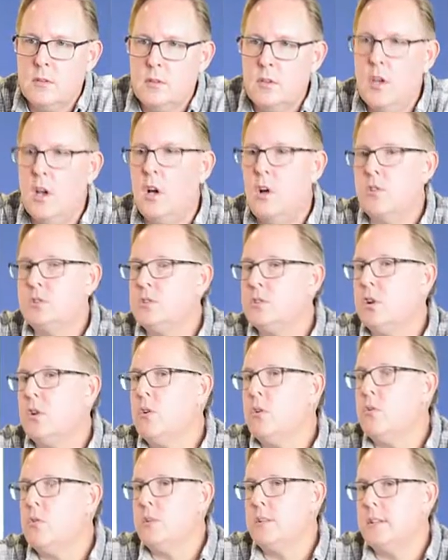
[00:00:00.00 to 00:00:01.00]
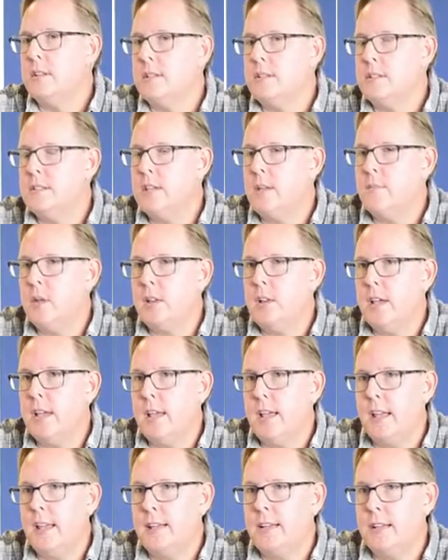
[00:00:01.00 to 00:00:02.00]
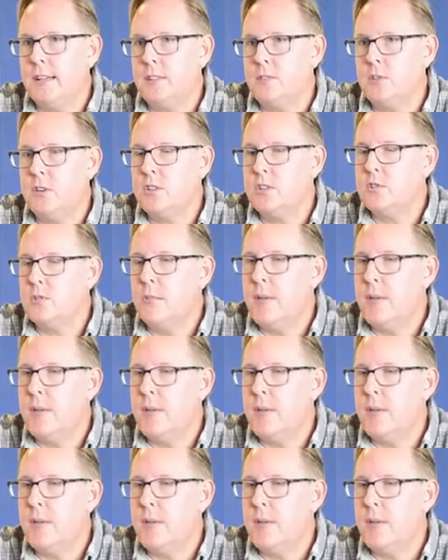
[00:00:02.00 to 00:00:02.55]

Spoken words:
No. So typically in traditional